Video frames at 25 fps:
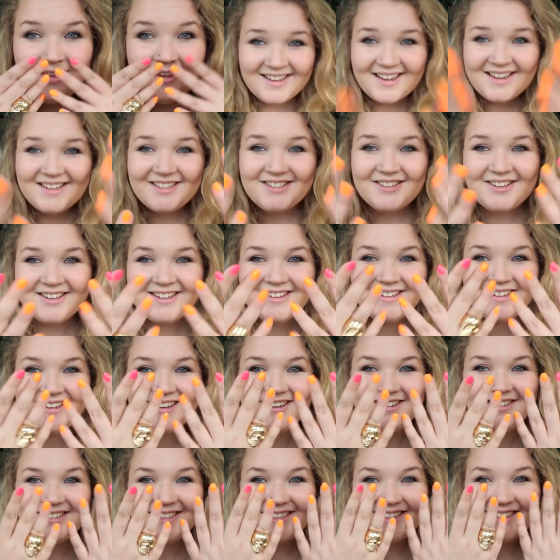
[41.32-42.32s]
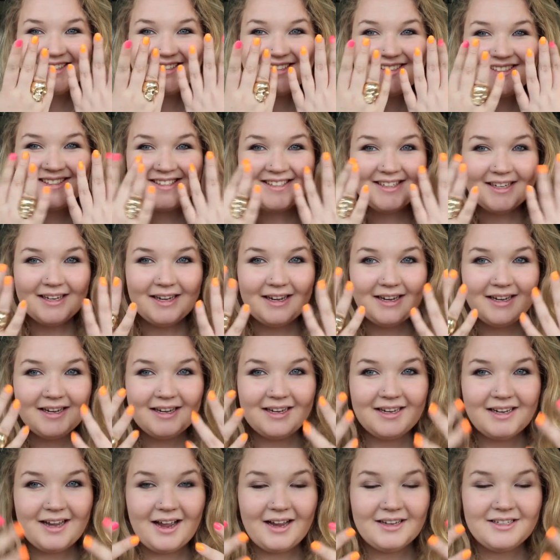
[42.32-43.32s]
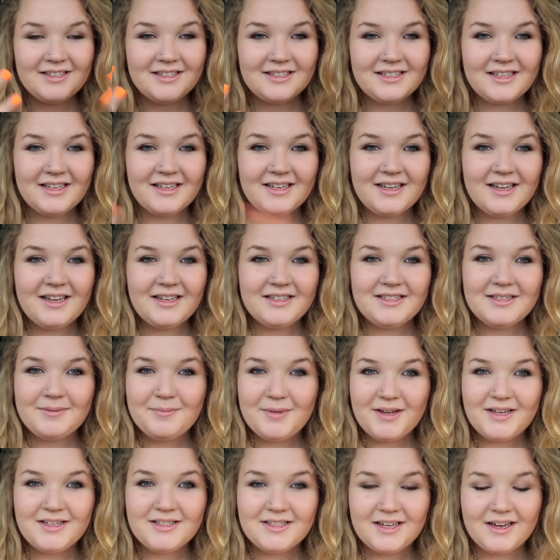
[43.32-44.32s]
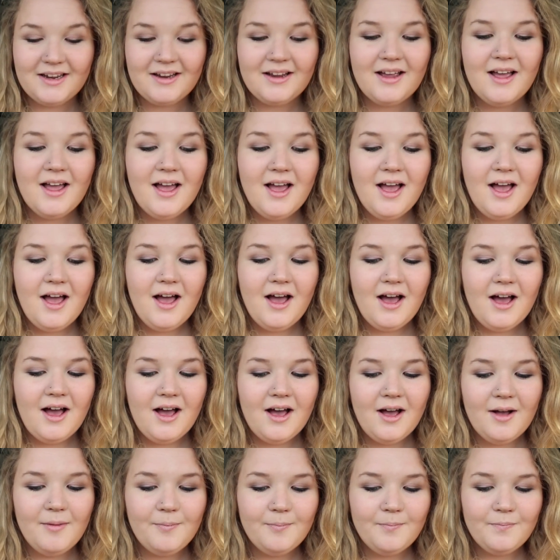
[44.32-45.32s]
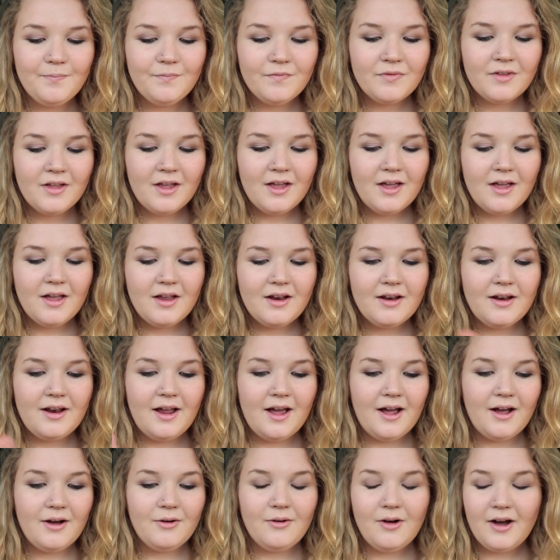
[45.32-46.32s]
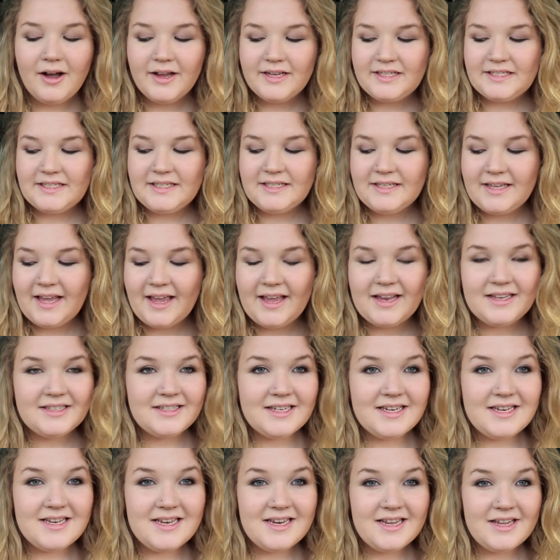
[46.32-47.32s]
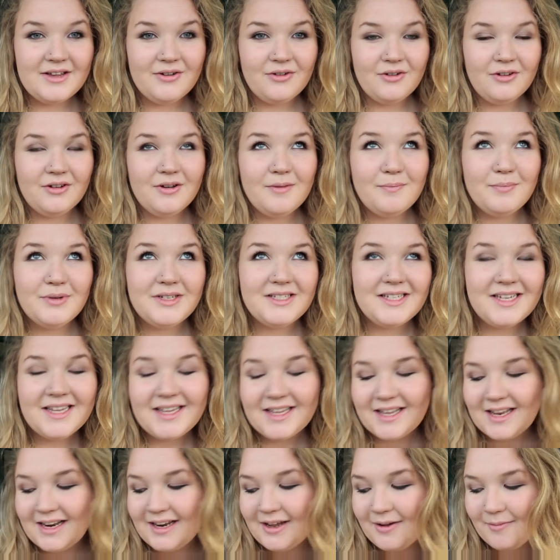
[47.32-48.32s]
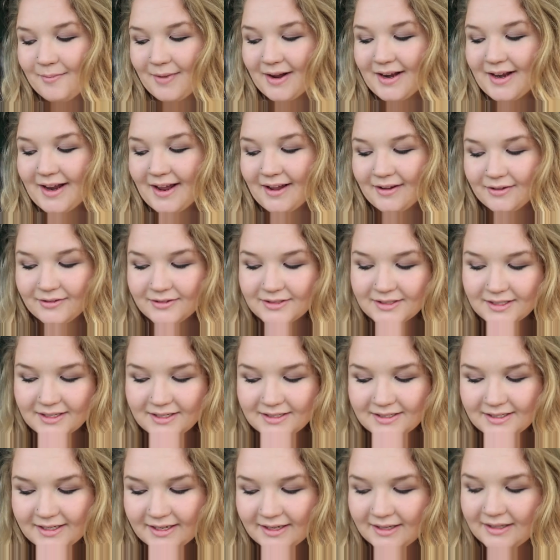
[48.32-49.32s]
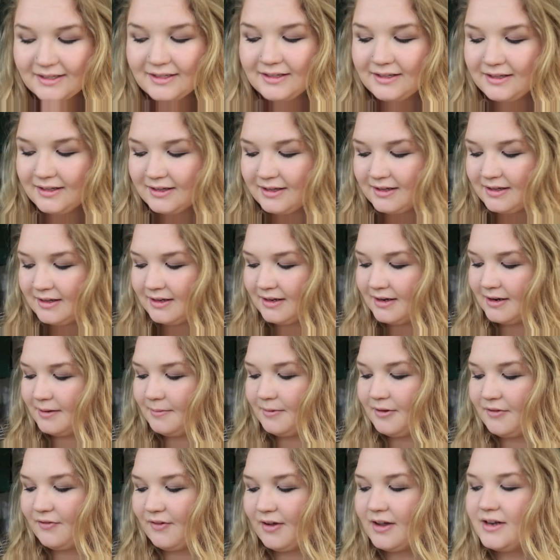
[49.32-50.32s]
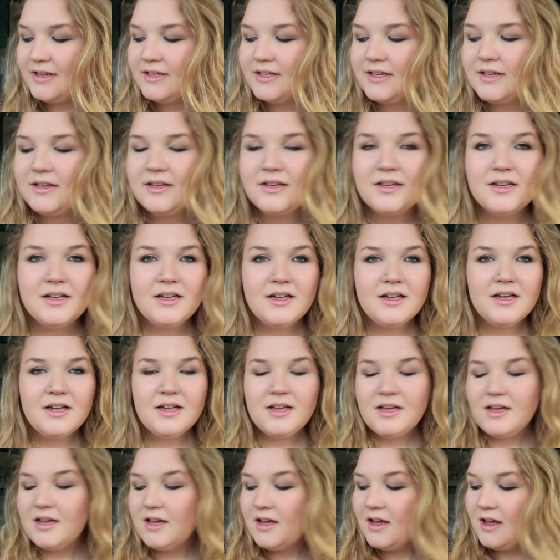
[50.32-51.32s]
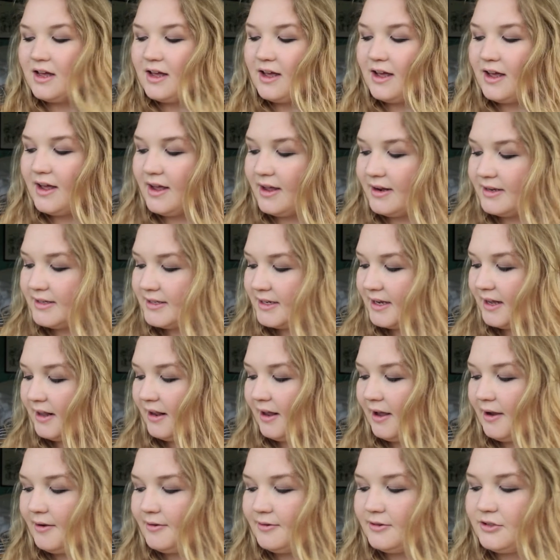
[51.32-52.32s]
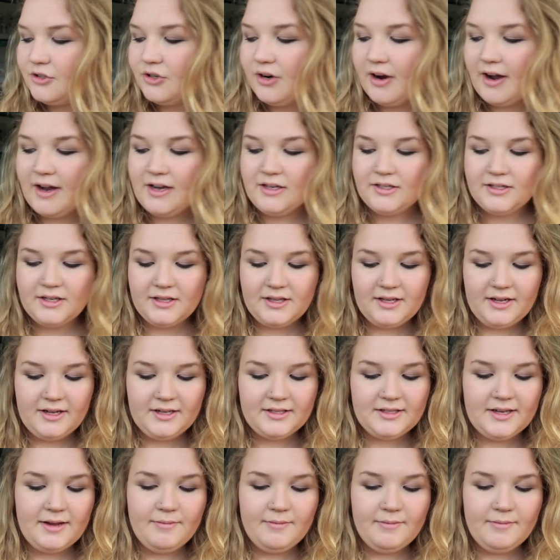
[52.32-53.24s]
case you hadn't noticed, I just think it's amazing. Now I didn't get into neon particularly on my nails until I tried these